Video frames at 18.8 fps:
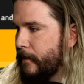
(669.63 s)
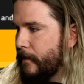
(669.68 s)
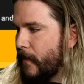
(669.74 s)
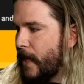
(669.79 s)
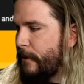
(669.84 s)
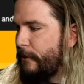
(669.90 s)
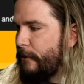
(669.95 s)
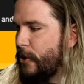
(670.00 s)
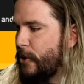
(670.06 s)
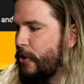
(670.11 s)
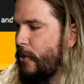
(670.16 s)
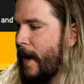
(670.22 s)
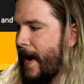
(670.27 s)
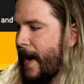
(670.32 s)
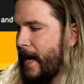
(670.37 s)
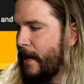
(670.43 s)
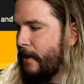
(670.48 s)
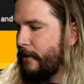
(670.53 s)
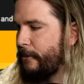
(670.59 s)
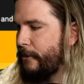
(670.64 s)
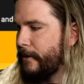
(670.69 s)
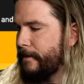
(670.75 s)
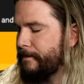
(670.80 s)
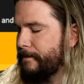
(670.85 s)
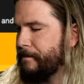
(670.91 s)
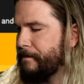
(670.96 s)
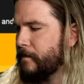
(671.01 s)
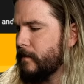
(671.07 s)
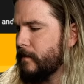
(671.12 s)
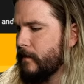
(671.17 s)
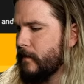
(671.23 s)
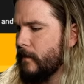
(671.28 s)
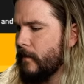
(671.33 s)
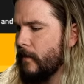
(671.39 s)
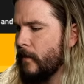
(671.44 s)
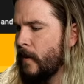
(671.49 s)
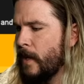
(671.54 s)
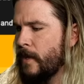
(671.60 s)
if you have
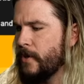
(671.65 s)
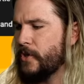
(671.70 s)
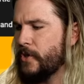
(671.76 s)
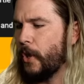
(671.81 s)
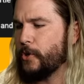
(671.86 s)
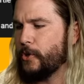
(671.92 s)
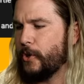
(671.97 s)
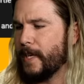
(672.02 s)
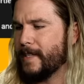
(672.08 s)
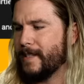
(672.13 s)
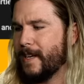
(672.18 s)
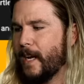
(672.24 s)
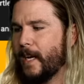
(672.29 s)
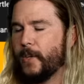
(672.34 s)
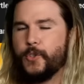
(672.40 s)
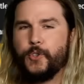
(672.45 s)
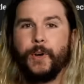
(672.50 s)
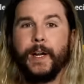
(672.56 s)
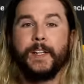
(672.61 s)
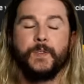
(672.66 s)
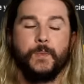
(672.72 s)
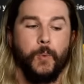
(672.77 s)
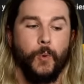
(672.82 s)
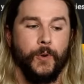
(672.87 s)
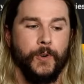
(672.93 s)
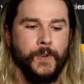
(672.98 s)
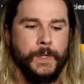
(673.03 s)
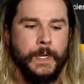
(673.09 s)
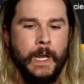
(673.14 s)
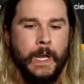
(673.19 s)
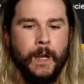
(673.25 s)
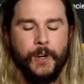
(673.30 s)
Star Trek style transporters